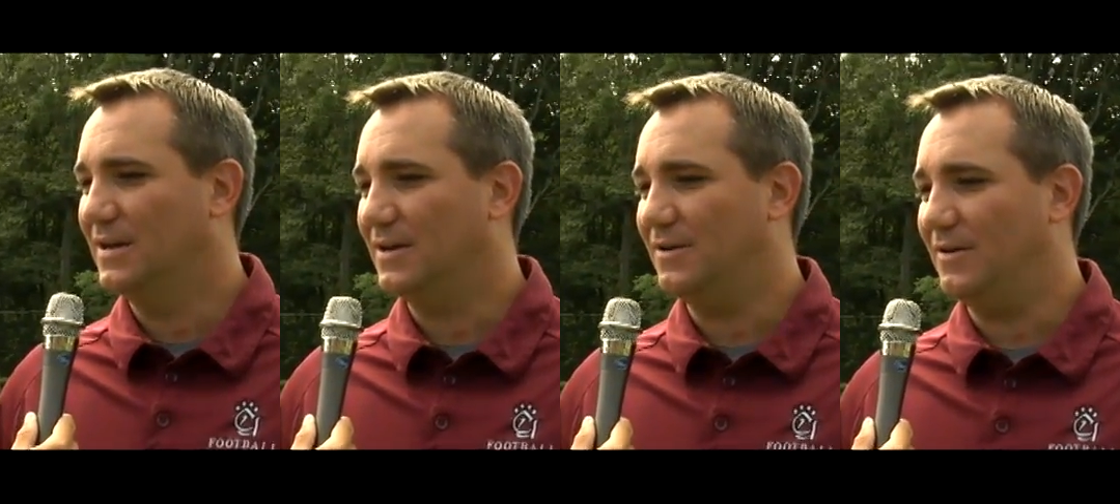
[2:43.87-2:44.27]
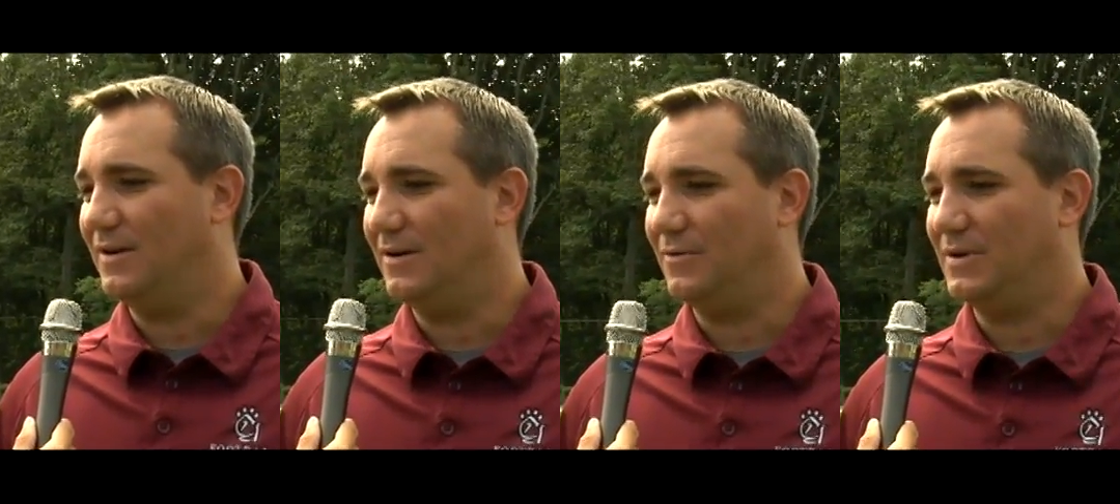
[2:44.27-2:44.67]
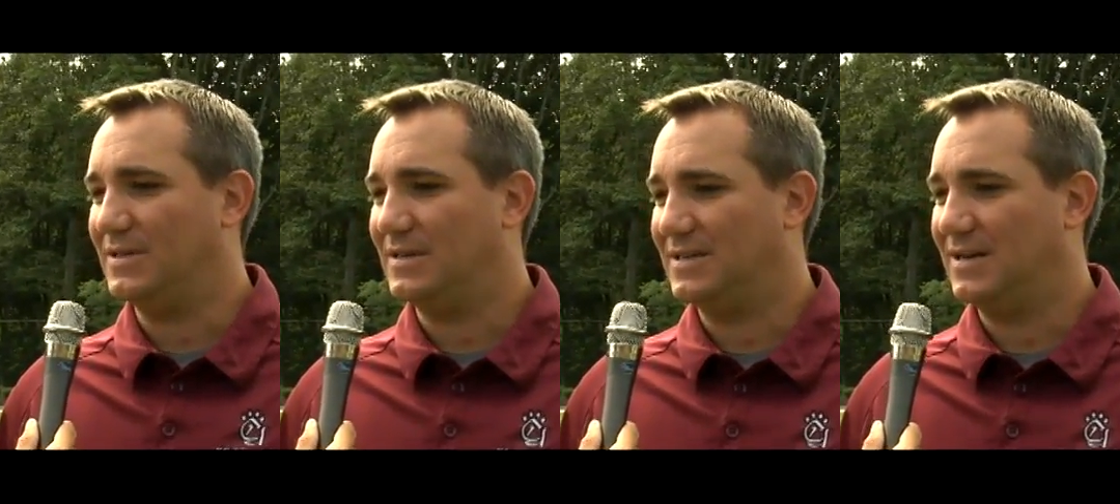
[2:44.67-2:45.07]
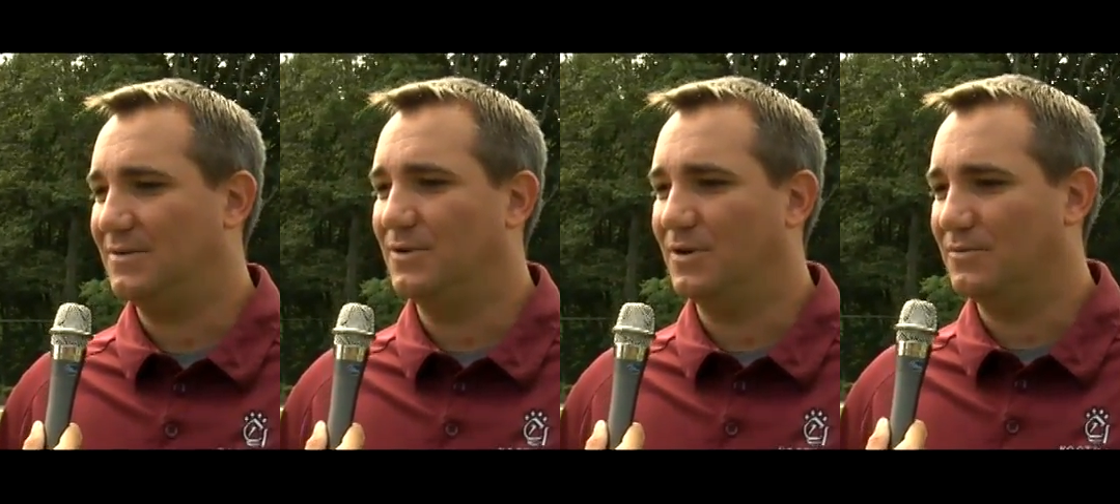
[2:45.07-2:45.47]
We signed
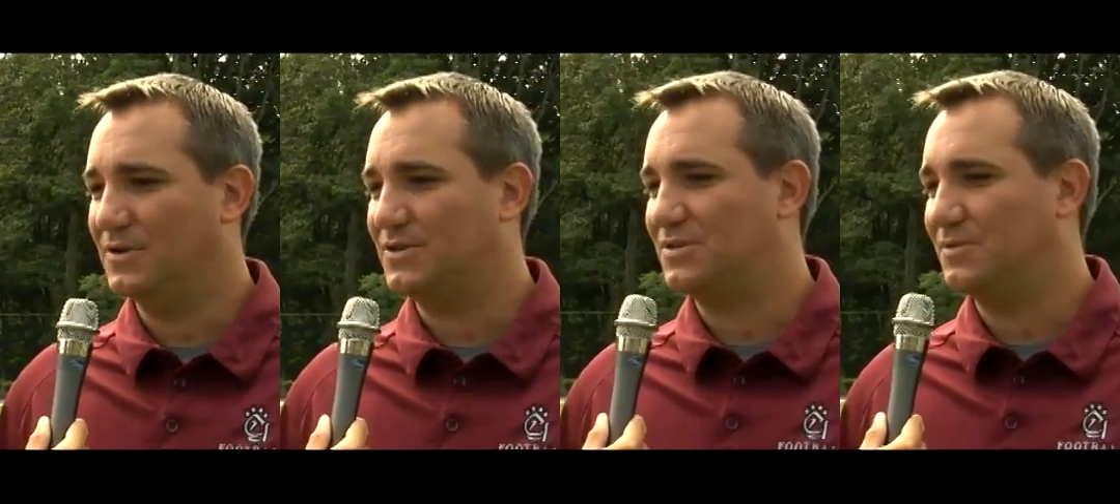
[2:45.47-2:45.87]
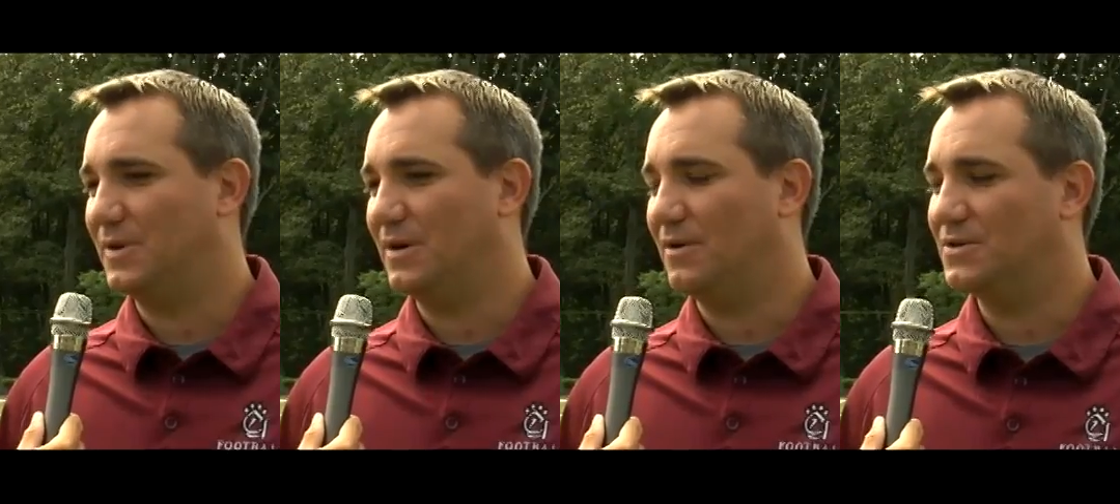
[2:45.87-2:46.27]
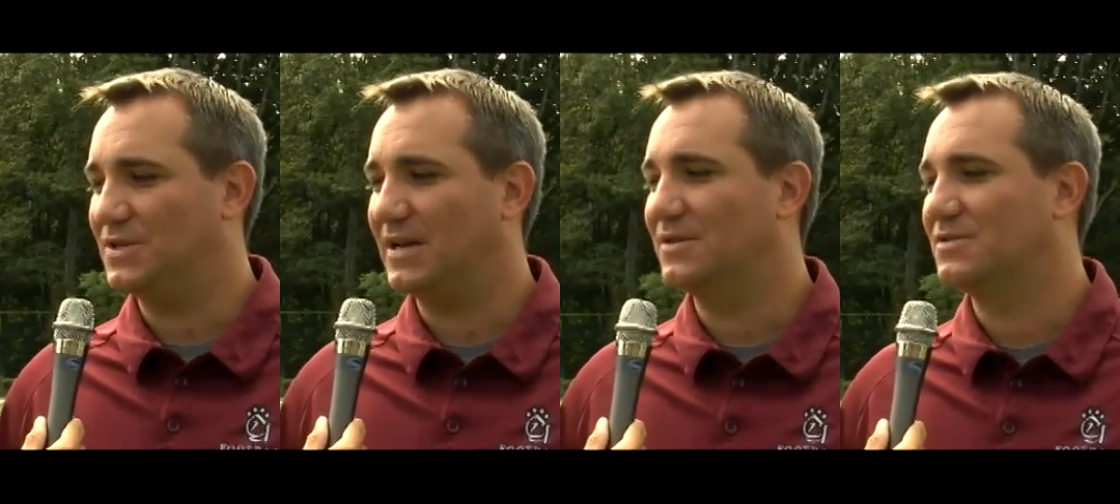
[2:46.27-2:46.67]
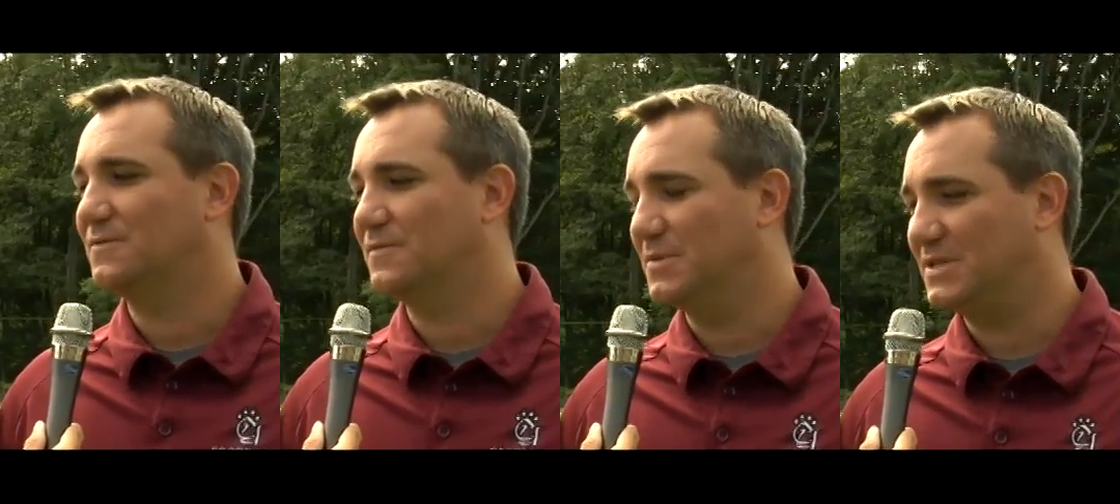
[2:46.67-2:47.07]
Riyard Richardson. We got R.J.
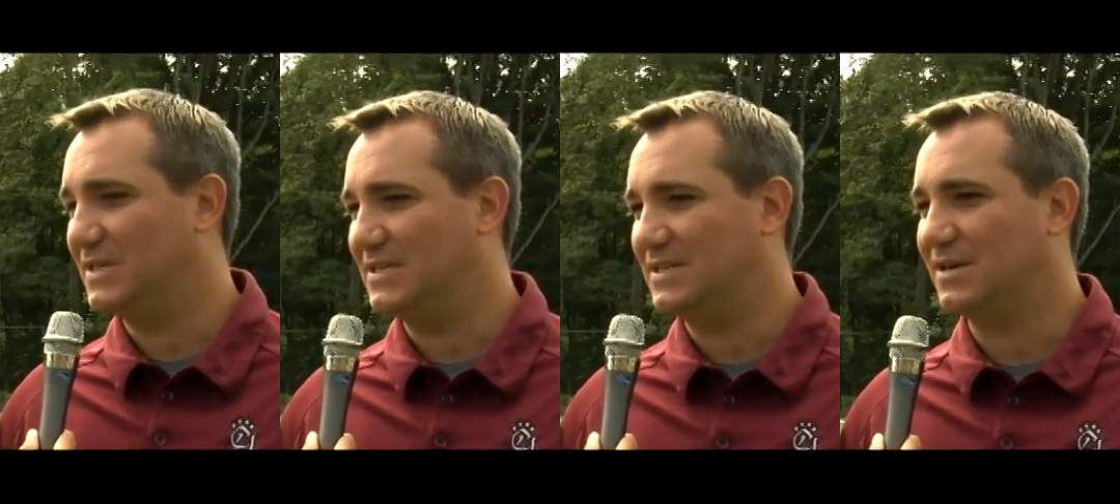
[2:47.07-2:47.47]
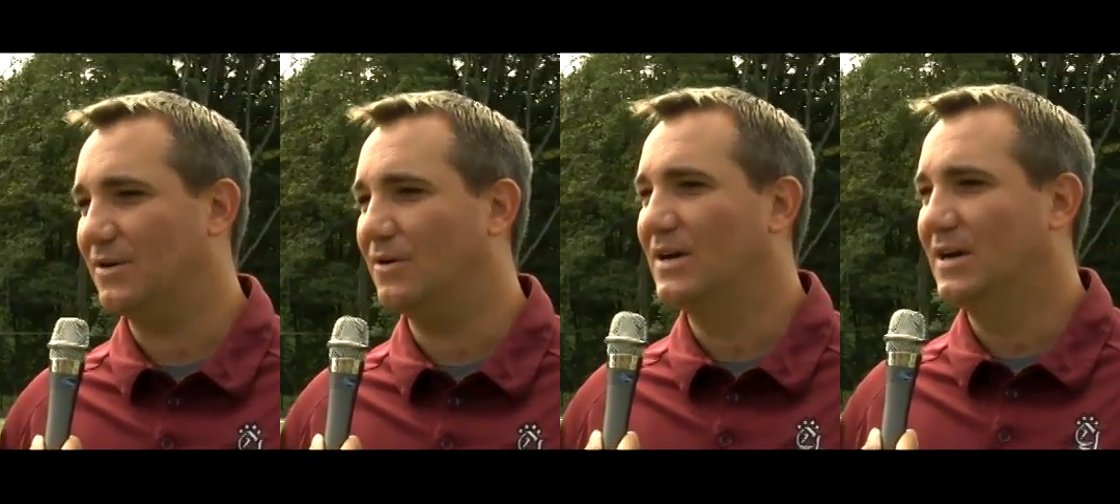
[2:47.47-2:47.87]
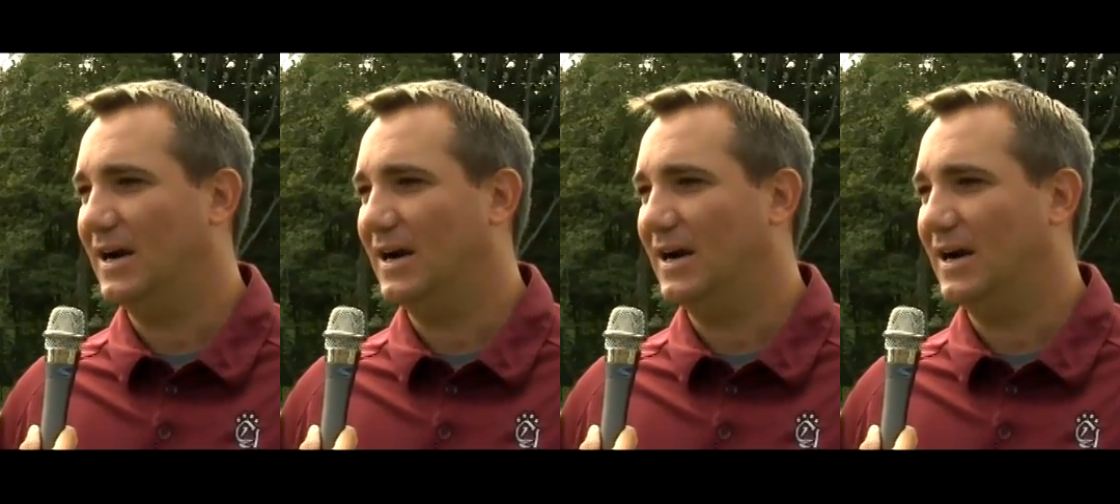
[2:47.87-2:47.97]
Anderson from a season ago.